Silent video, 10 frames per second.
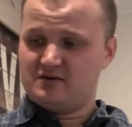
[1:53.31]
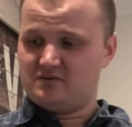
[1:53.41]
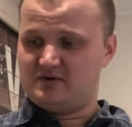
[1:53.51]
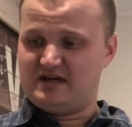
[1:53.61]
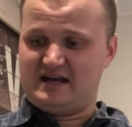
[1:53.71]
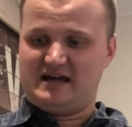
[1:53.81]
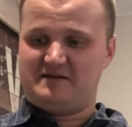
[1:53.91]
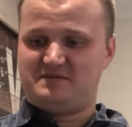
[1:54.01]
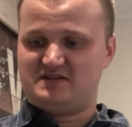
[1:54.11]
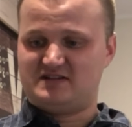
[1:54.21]
when that
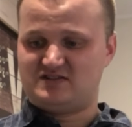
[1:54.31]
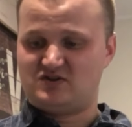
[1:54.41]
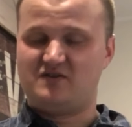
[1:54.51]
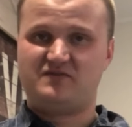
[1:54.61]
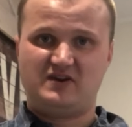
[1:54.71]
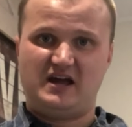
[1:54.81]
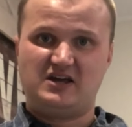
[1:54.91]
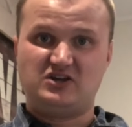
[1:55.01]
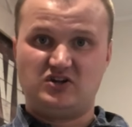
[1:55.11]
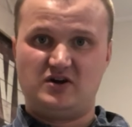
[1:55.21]
happens, that's often how
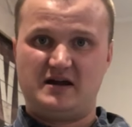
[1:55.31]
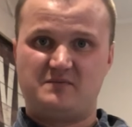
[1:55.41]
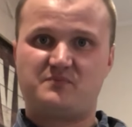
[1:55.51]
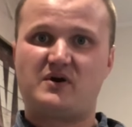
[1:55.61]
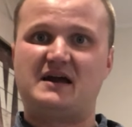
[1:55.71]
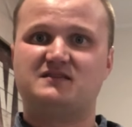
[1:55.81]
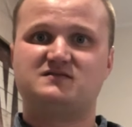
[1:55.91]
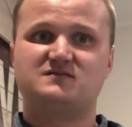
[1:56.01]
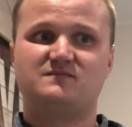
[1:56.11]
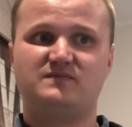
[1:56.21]
your line
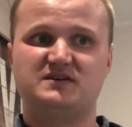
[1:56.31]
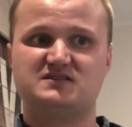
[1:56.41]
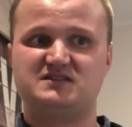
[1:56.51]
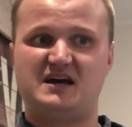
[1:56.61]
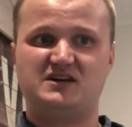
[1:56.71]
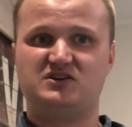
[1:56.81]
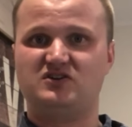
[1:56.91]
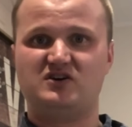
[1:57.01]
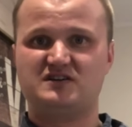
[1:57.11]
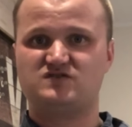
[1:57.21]
breaks, because now your
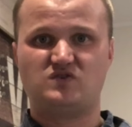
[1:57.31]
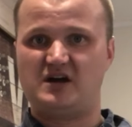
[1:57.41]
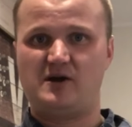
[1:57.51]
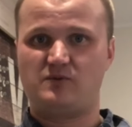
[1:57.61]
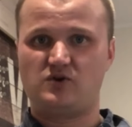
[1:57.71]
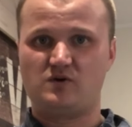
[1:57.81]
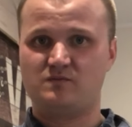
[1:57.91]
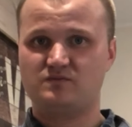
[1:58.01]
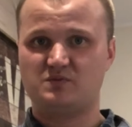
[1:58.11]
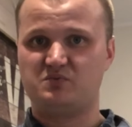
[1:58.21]
line's not able to
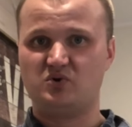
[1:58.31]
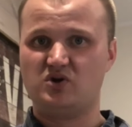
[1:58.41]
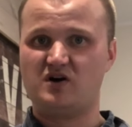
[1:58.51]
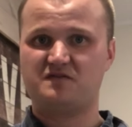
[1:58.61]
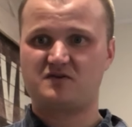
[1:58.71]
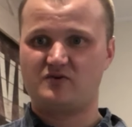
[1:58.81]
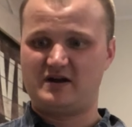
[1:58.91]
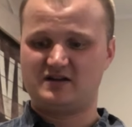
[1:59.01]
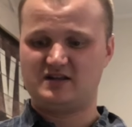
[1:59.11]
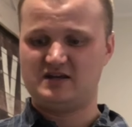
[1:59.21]
pull off
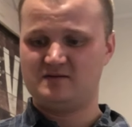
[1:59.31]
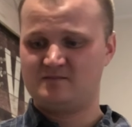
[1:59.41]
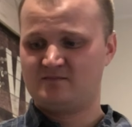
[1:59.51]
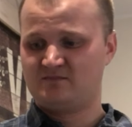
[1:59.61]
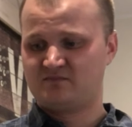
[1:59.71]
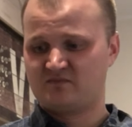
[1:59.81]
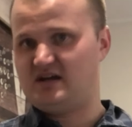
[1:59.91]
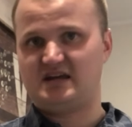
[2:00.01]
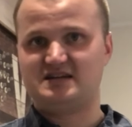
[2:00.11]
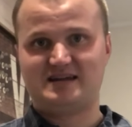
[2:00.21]
correctly and
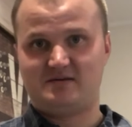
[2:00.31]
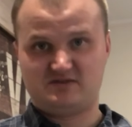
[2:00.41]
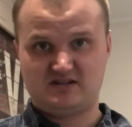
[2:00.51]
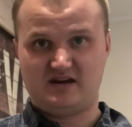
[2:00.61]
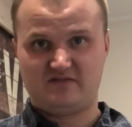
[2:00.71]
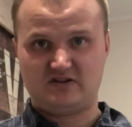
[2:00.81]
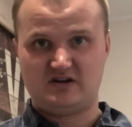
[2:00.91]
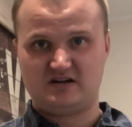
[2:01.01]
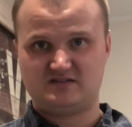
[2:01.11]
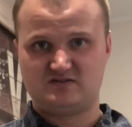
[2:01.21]
it can damage the other
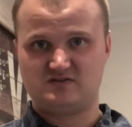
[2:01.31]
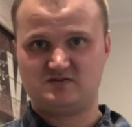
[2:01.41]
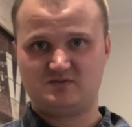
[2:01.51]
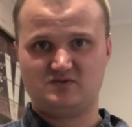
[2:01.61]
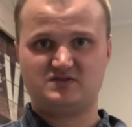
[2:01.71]
line that's on the spool.